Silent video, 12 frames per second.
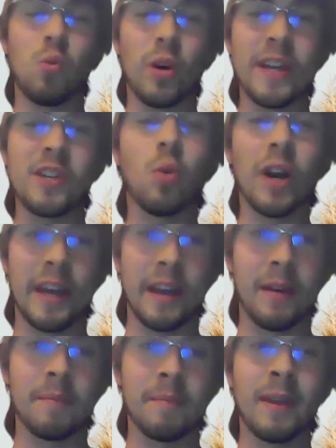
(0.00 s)

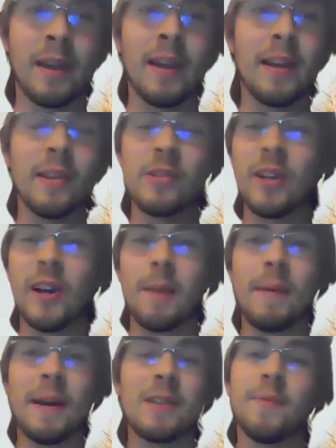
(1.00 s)
2020. Let's
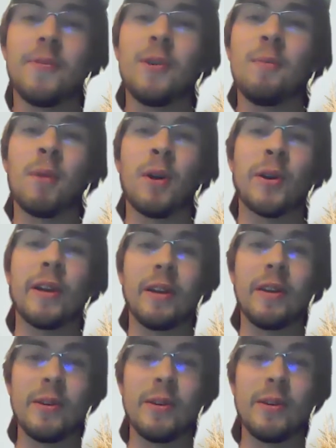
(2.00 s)
talk about some food and marketing